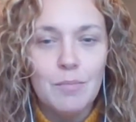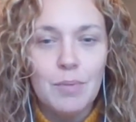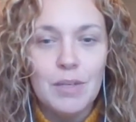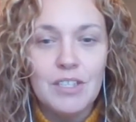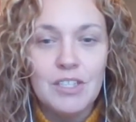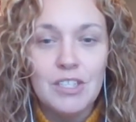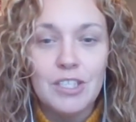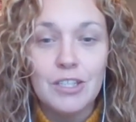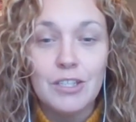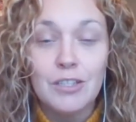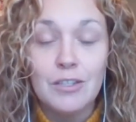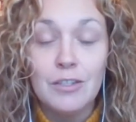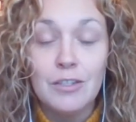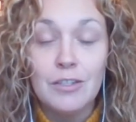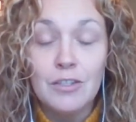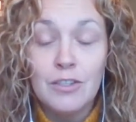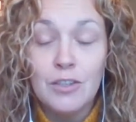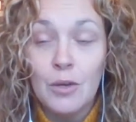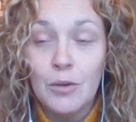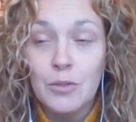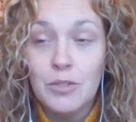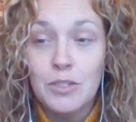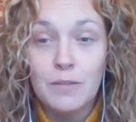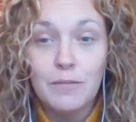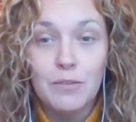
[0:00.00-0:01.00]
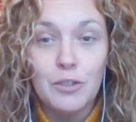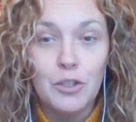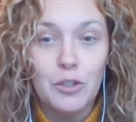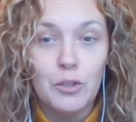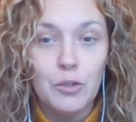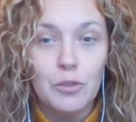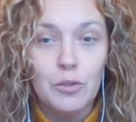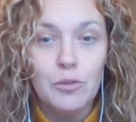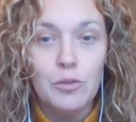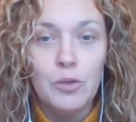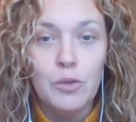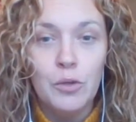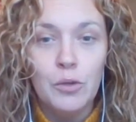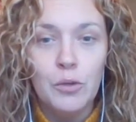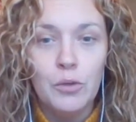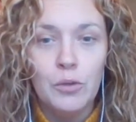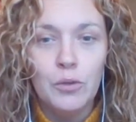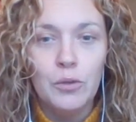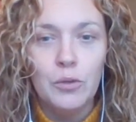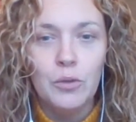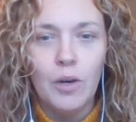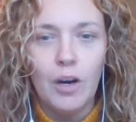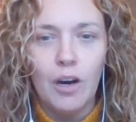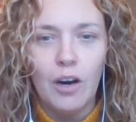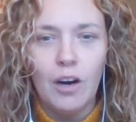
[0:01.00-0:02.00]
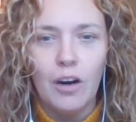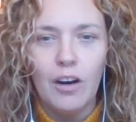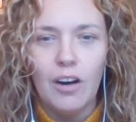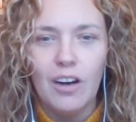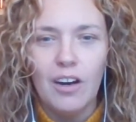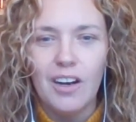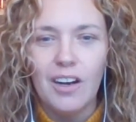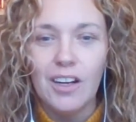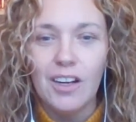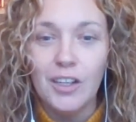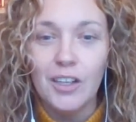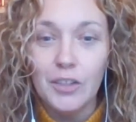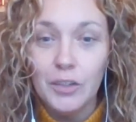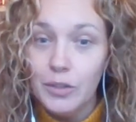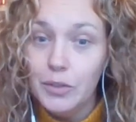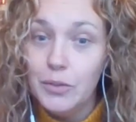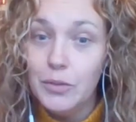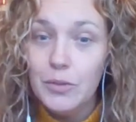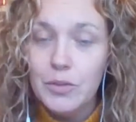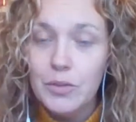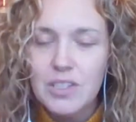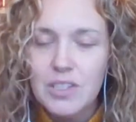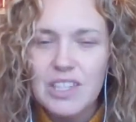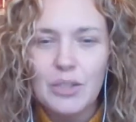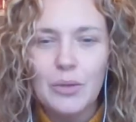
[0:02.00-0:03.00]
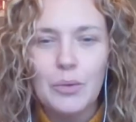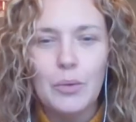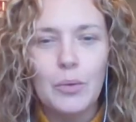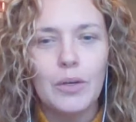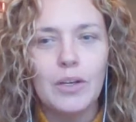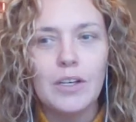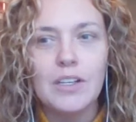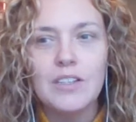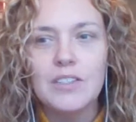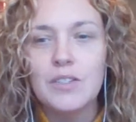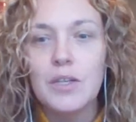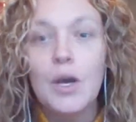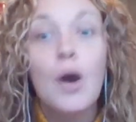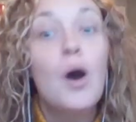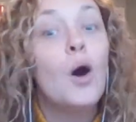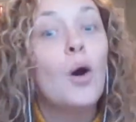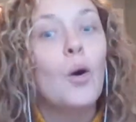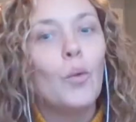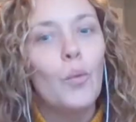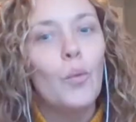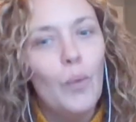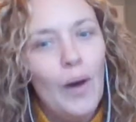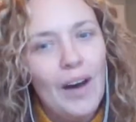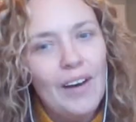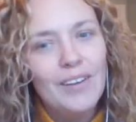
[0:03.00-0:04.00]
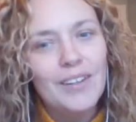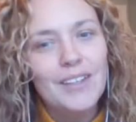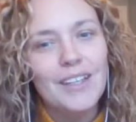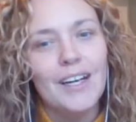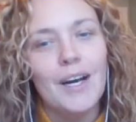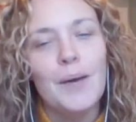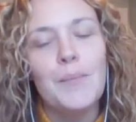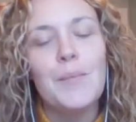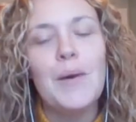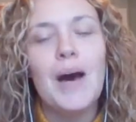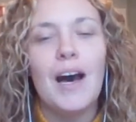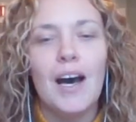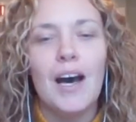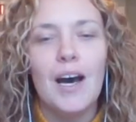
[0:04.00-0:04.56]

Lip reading: But to those of you who are new to the course, welcome.